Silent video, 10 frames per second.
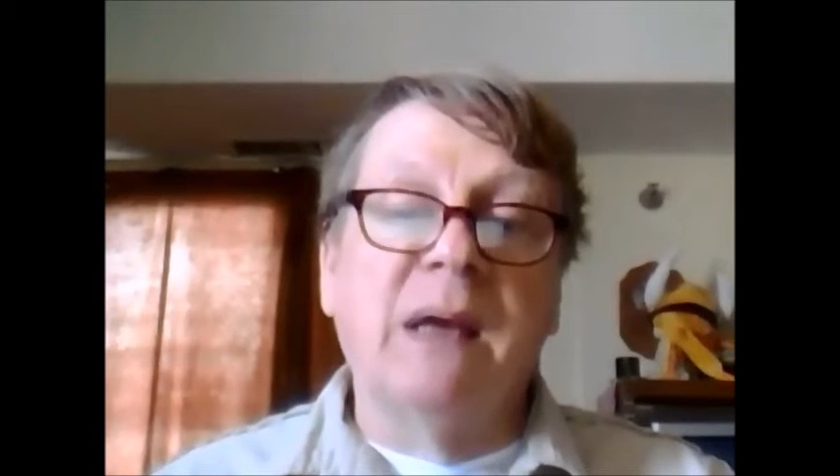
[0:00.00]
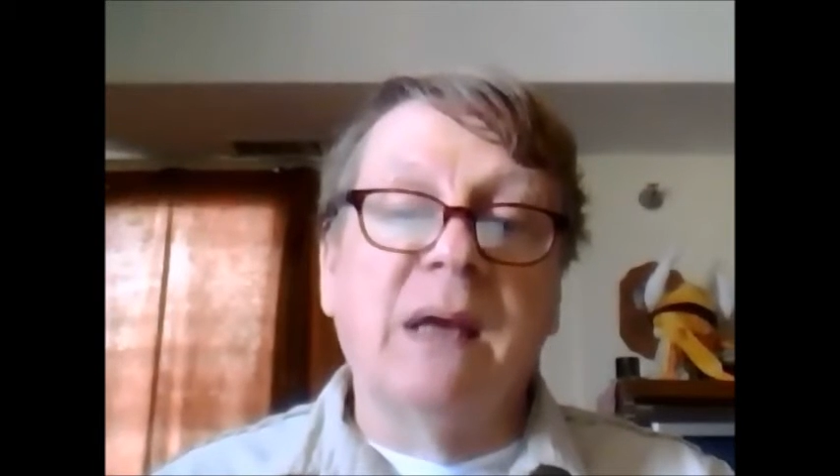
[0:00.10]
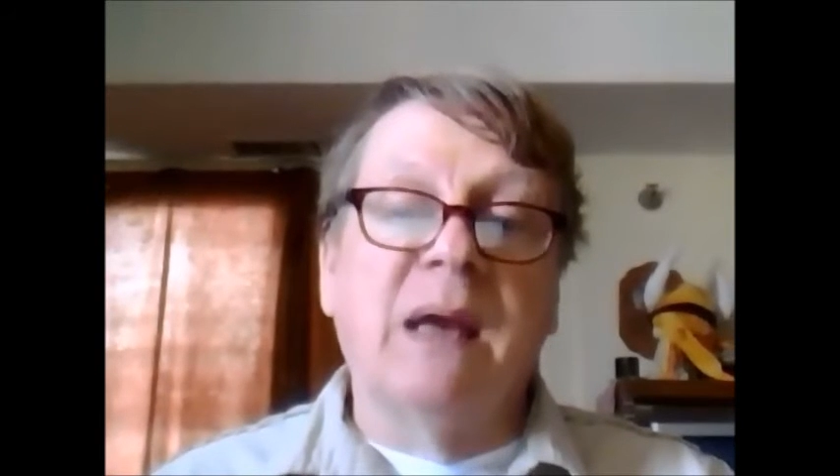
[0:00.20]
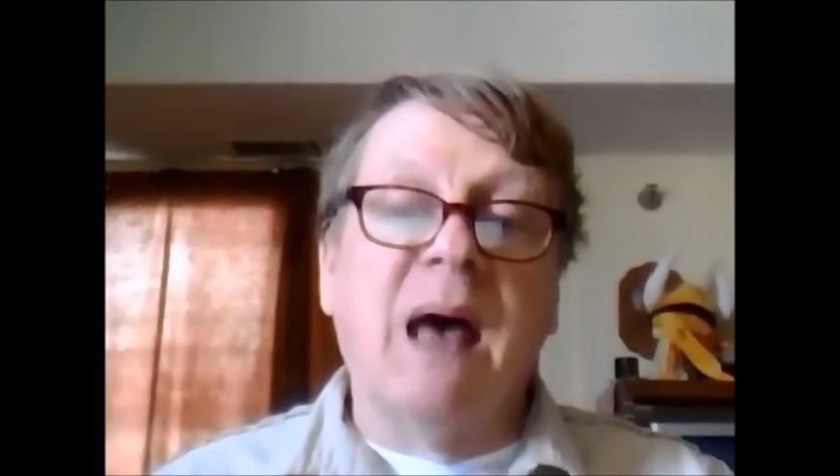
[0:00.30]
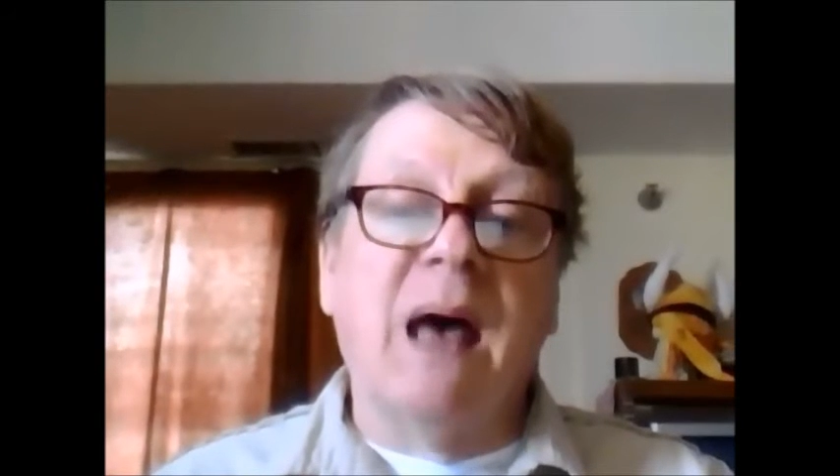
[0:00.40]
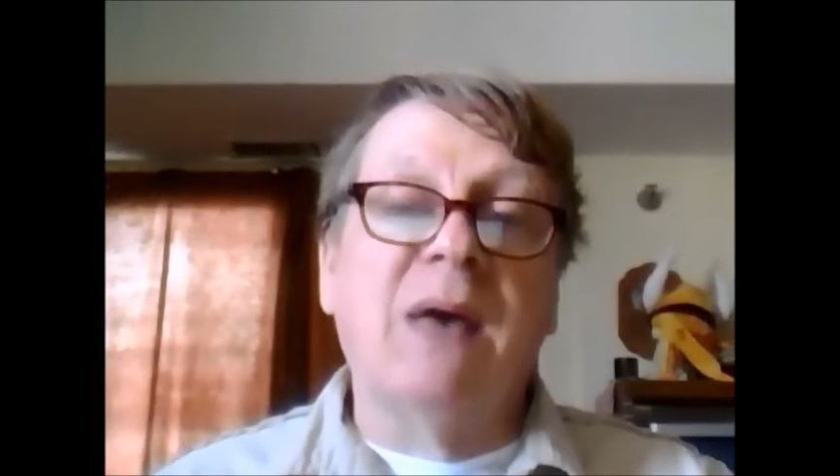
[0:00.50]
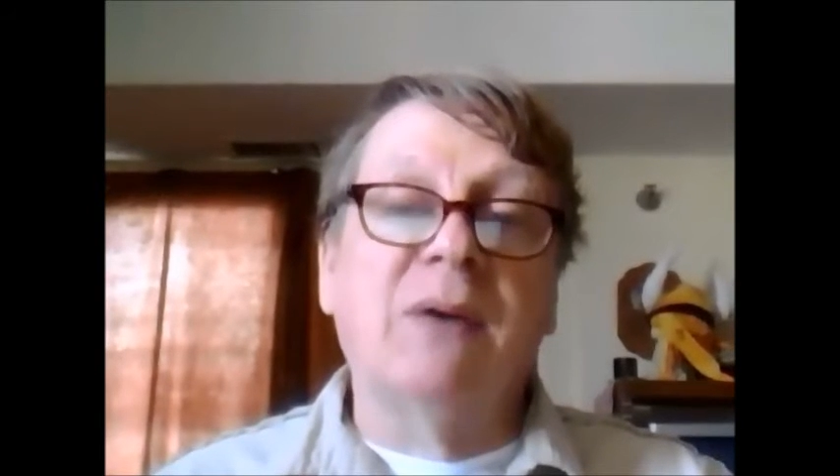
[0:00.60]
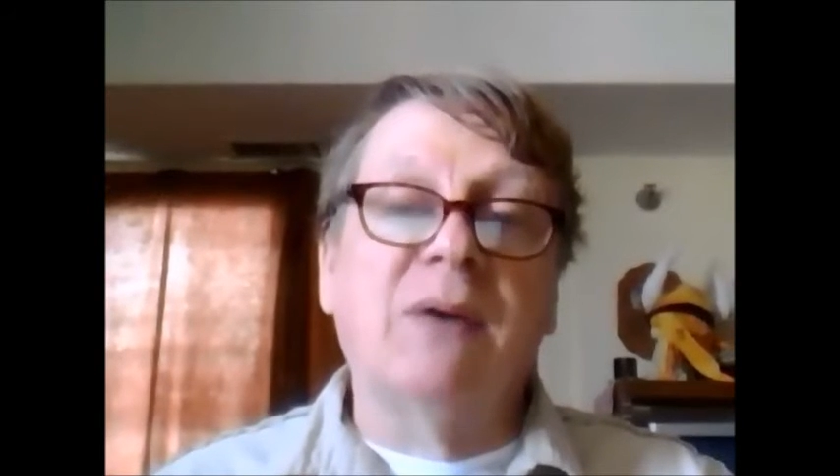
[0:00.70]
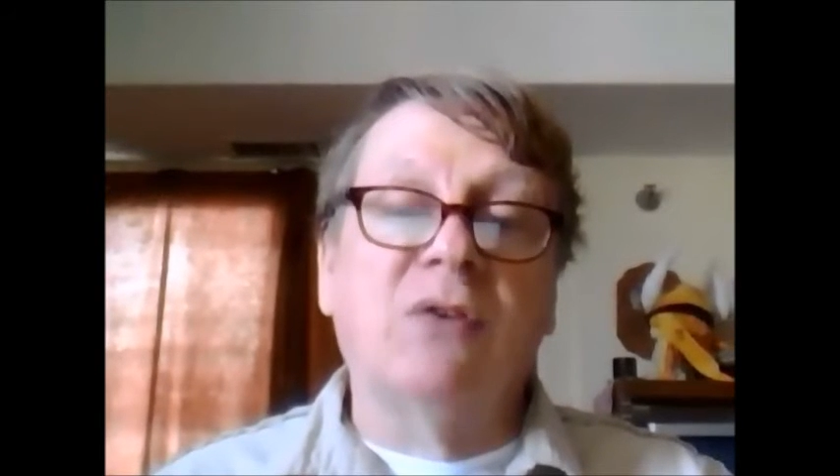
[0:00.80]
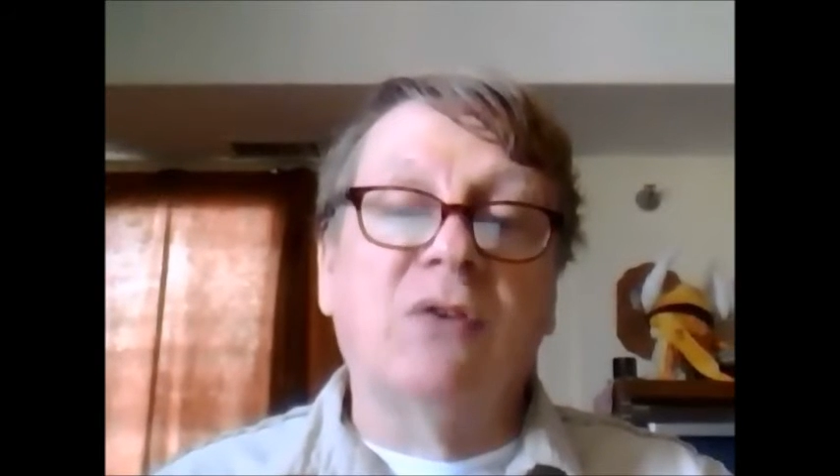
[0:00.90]
and higher
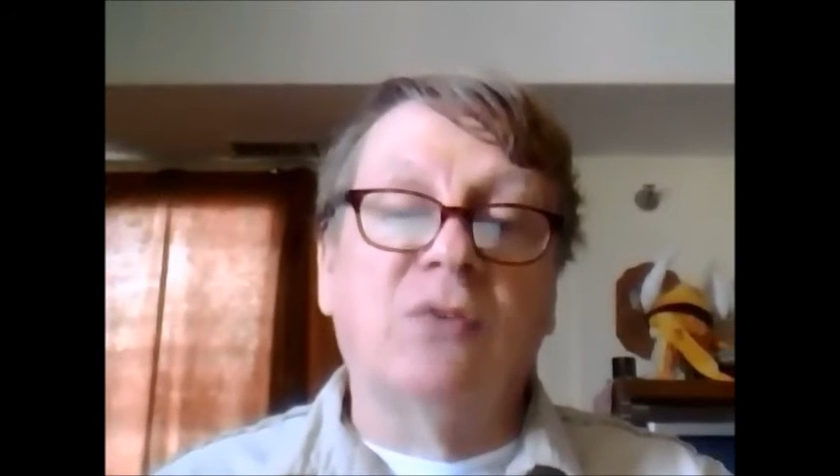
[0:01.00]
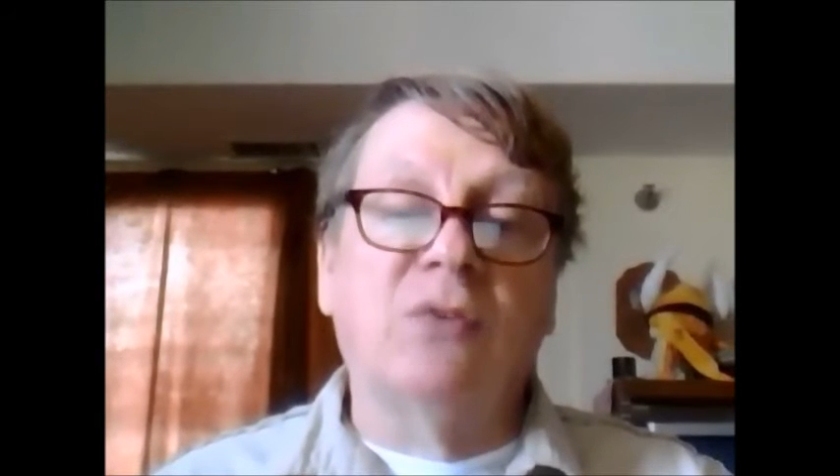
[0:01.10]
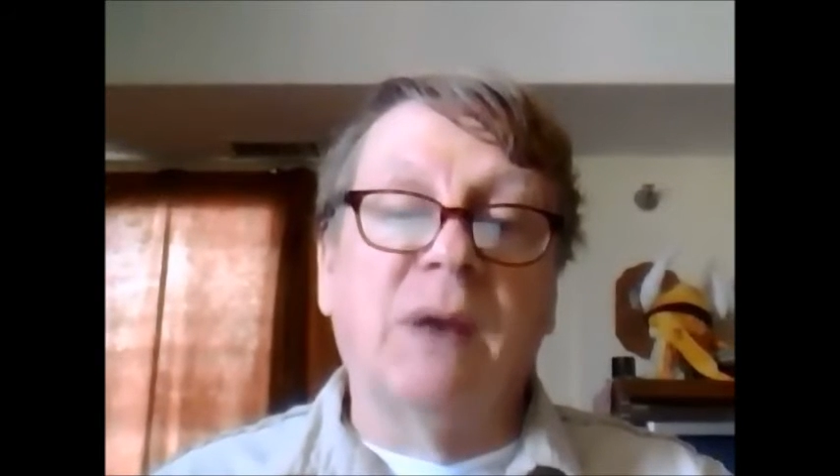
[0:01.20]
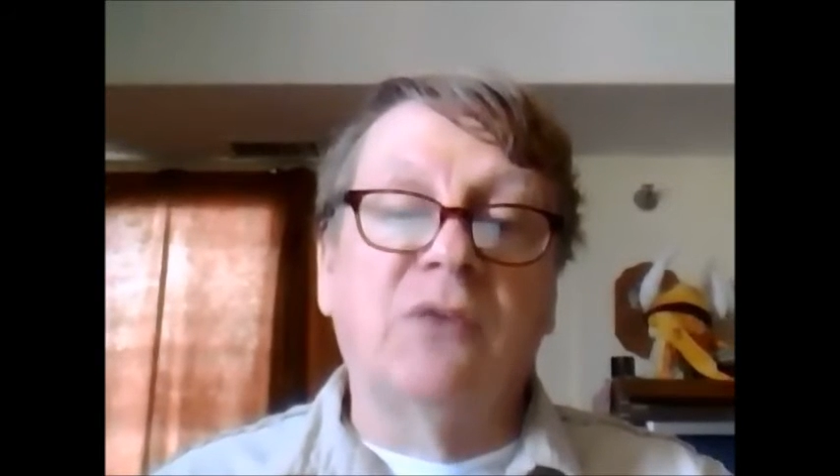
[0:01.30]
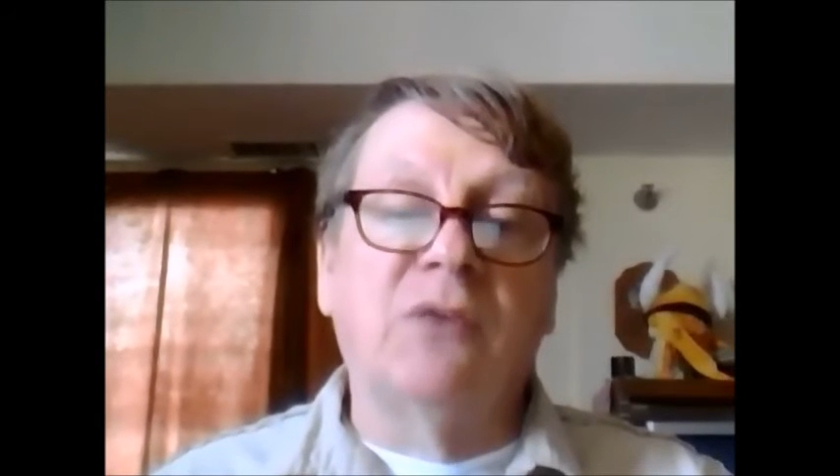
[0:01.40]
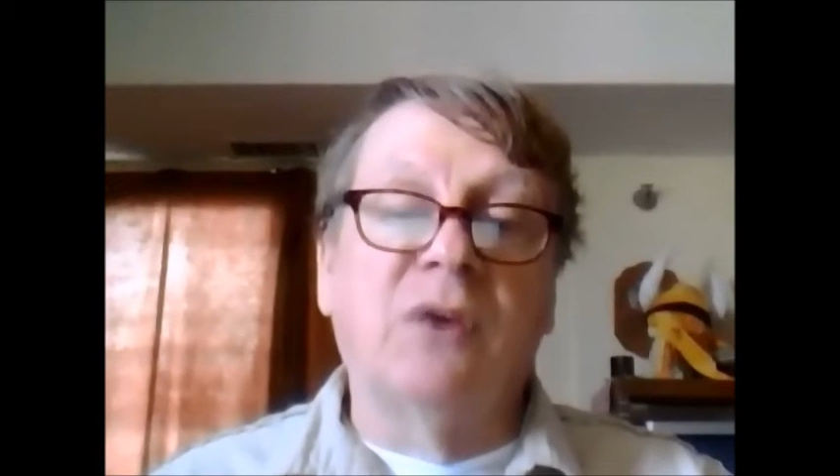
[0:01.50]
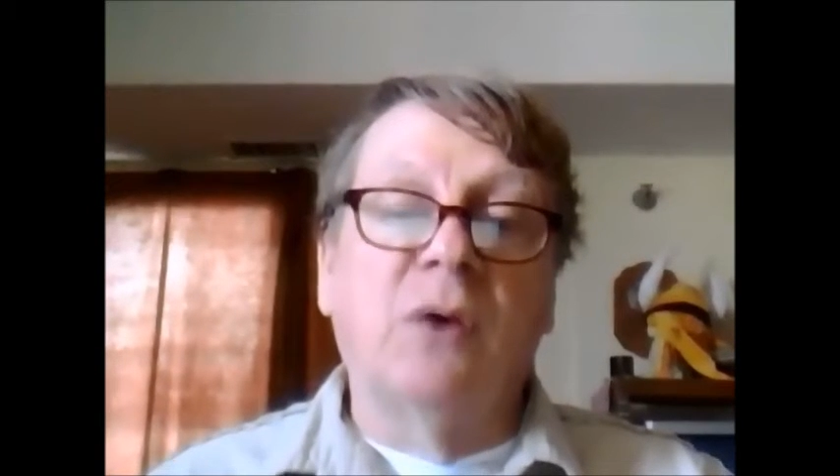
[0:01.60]
interest rates,